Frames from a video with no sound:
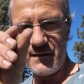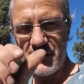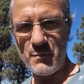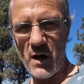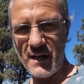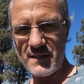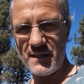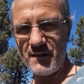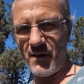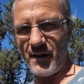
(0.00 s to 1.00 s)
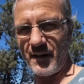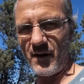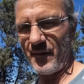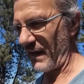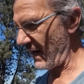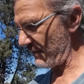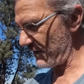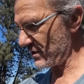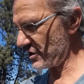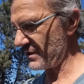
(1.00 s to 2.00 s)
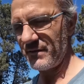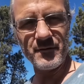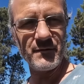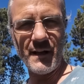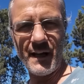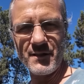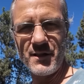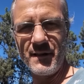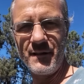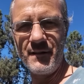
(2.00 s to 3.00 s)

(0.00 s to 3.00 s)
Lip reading: spots on it, on that 1/2 inch edge.